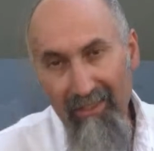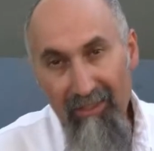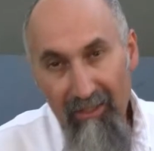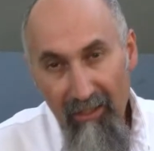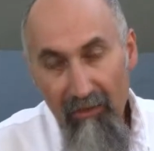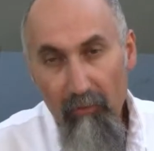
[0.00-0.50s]

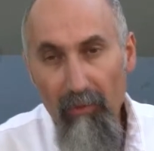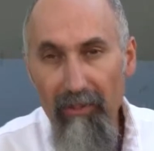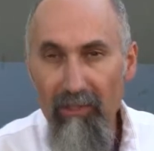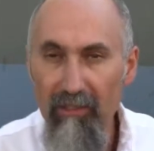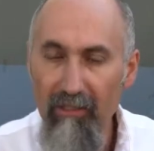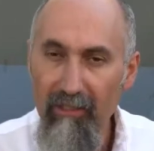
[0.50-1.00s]
The other way
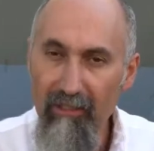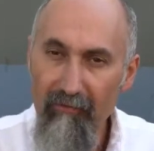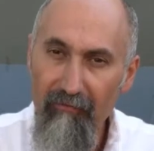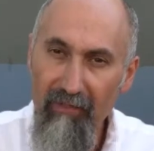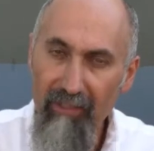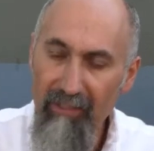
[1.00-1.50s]
you can look at
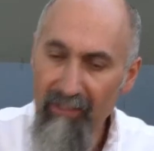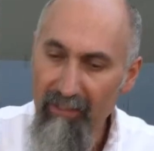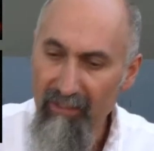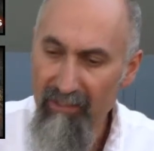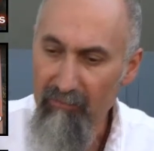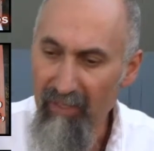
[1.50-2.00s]
infinity
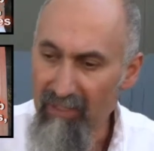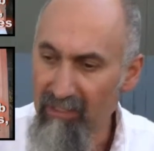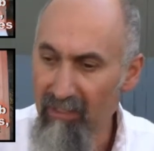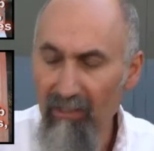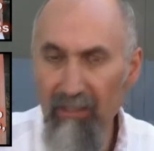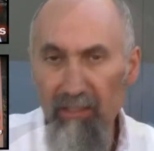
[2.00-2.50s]
is
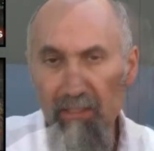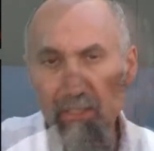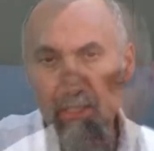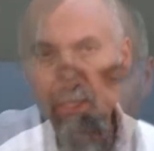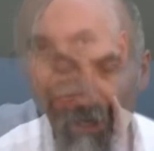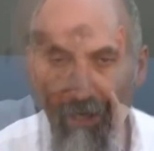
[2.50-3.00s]
basically
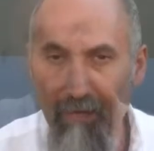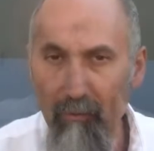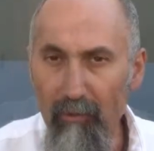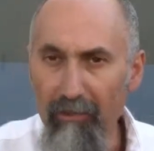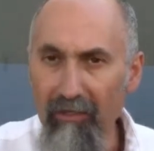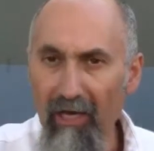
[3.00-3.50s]

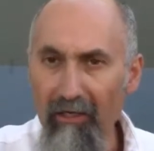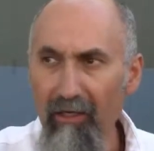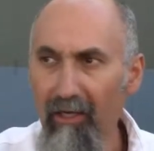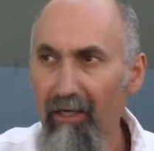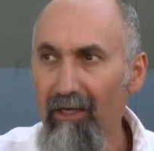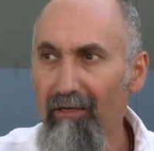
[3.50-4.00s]
where you got
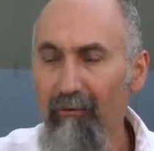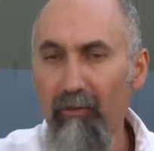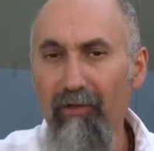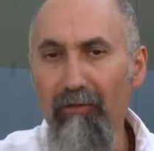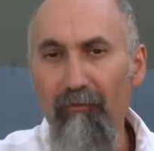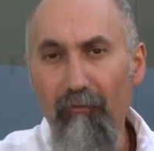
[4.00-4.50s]

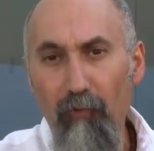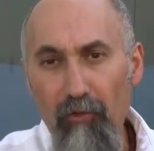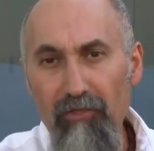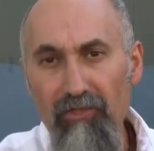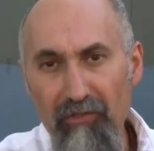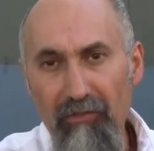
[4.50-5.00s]
when for
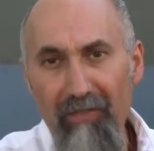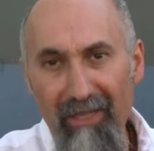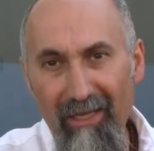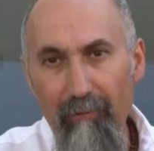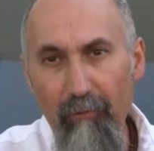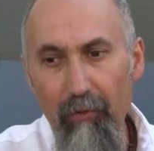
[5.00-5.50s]
a certain
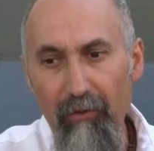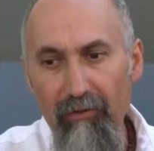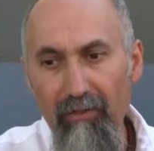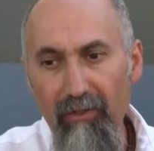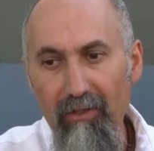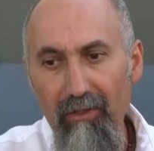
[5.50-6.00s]
input
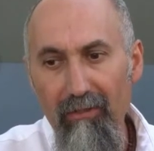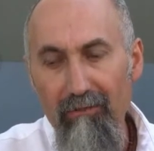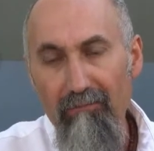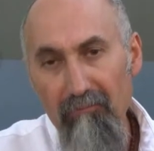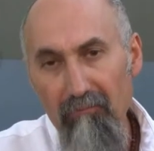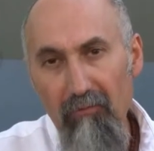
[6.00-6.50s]

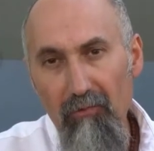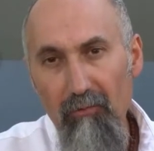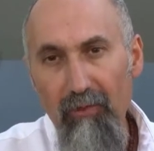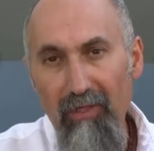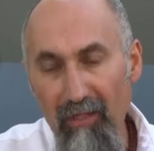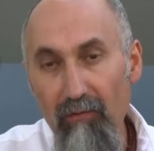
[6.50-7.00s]

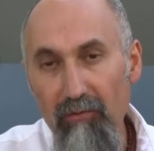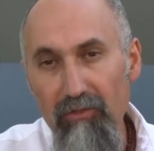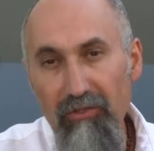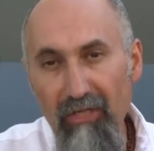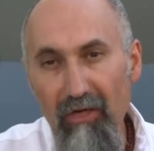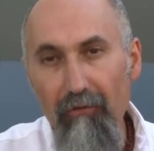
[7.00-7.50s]
when it comes
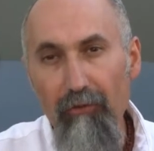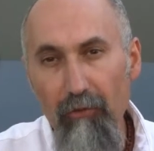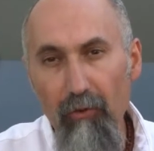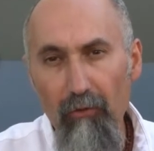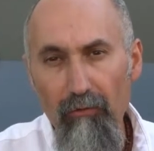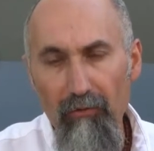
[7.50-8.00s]
to the
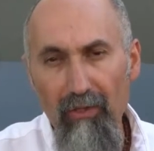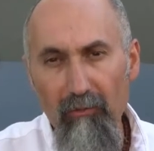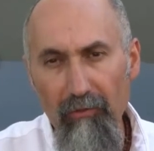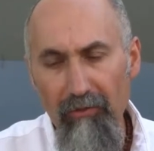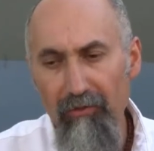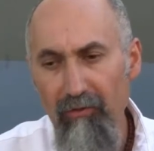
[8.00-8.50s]
unknown, right,
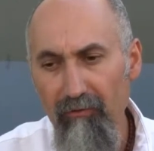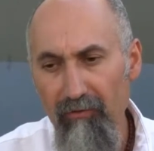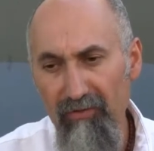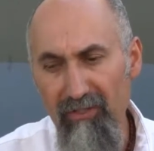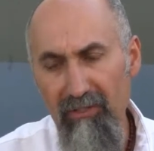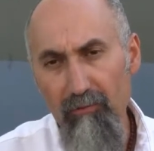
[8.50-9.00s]
where the
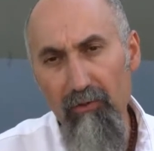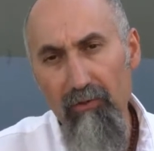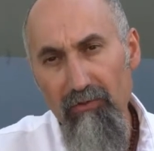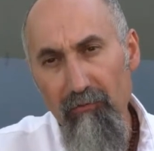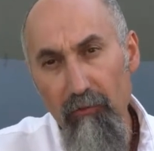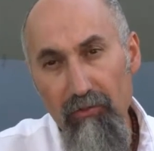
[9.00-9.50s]
universe
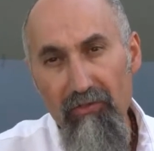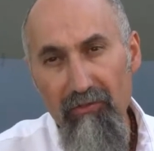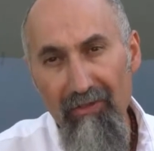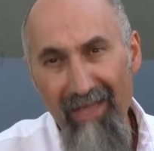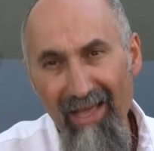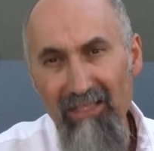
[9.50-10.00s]
explodes for a
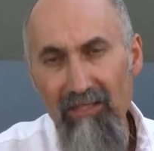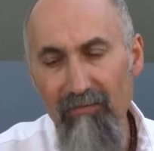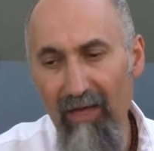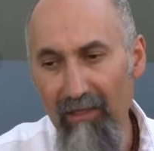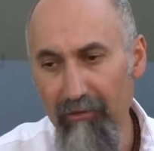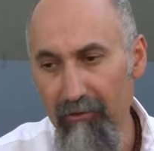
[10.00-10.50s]
certain x
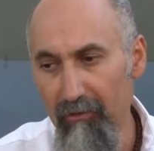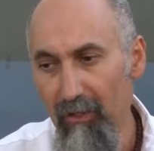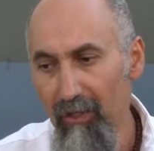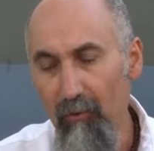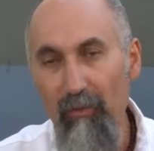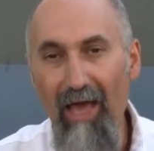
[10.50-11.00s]
value,
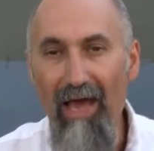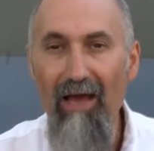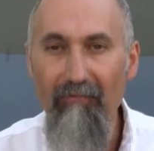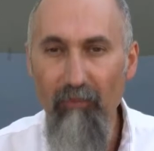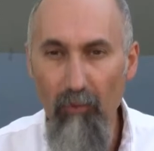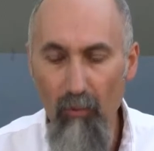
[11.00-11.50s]
we
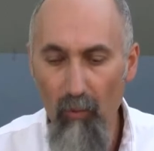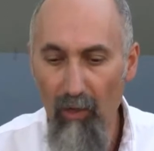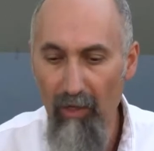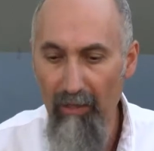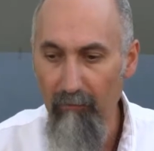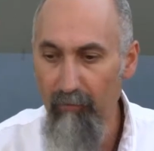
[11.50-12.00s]
have no y.